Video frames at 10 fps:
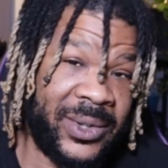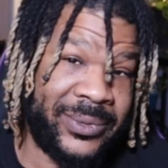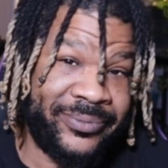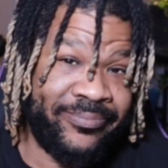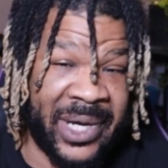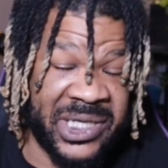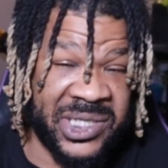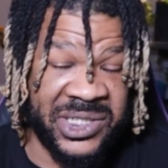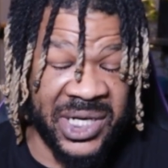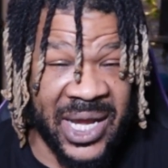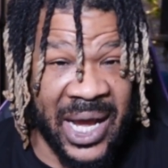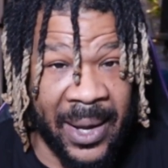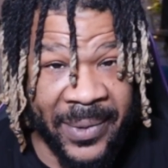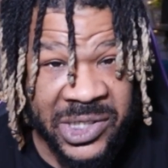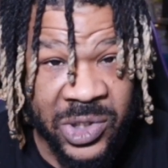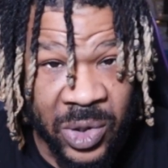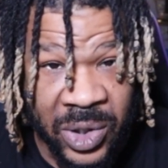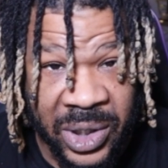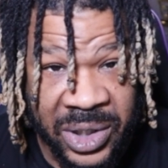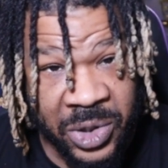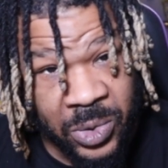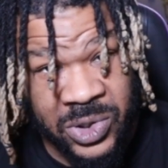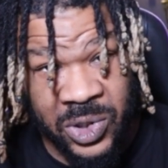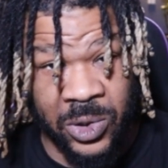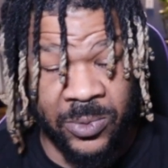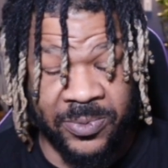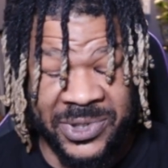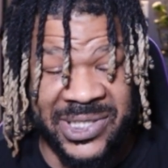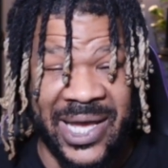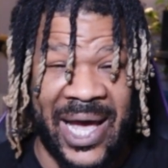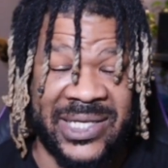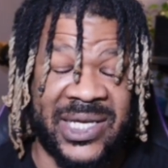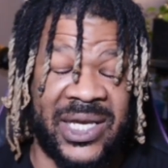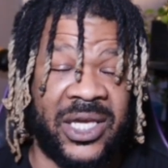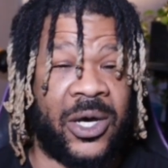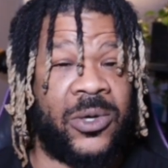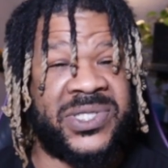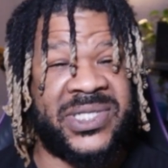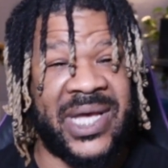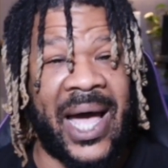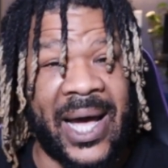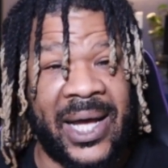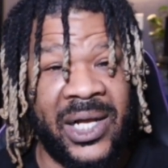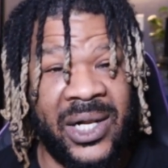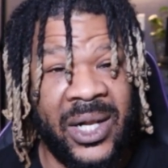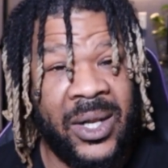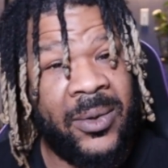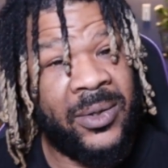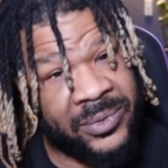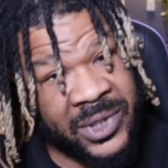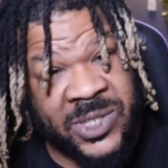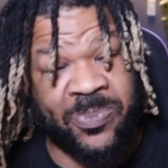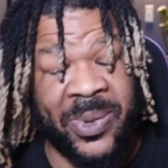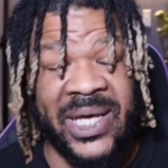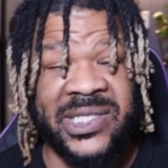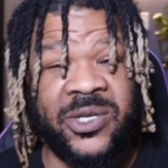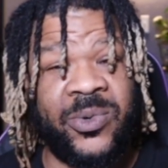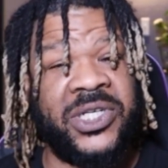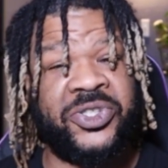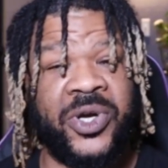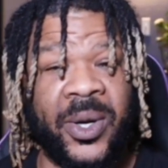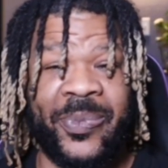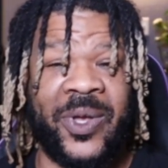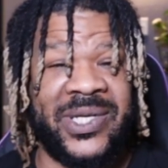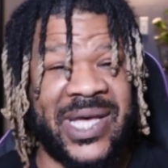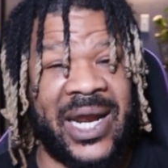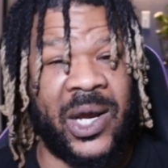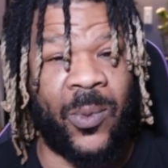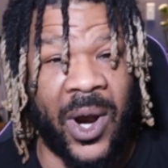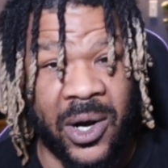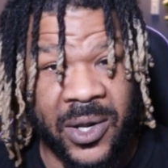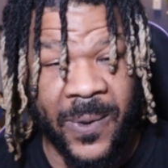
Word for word: messaging comments on YouTube, just asking, "Yo, Za, explain to us triploids how they work.